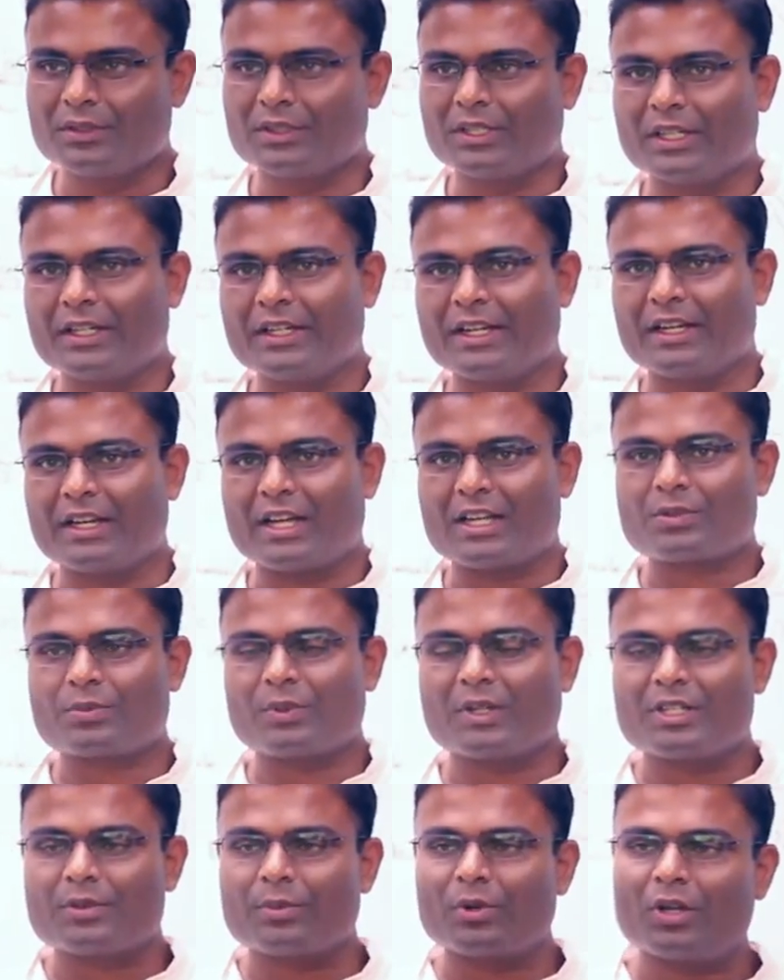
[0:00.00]
Third and last
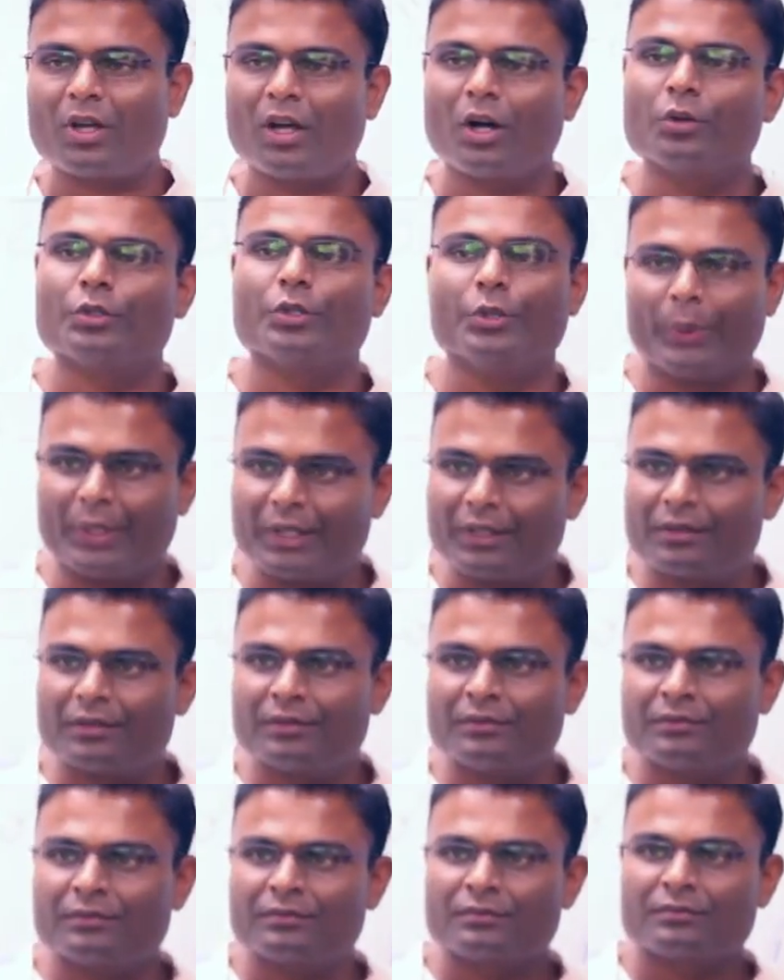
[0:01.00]
point is about how to do it.
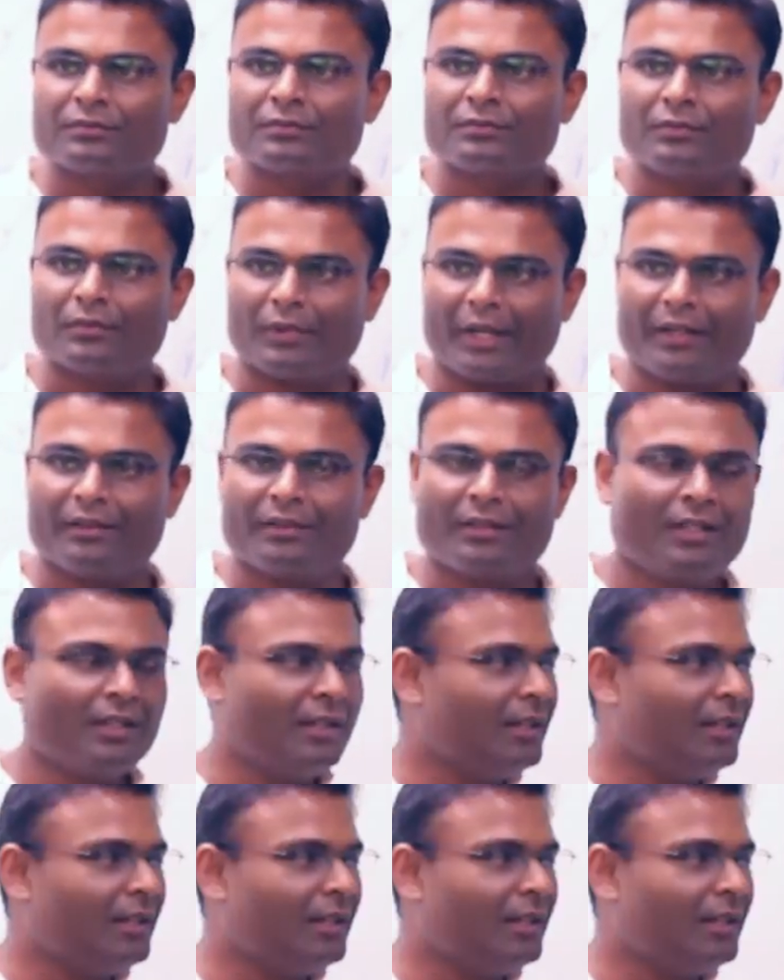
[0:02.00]
Right?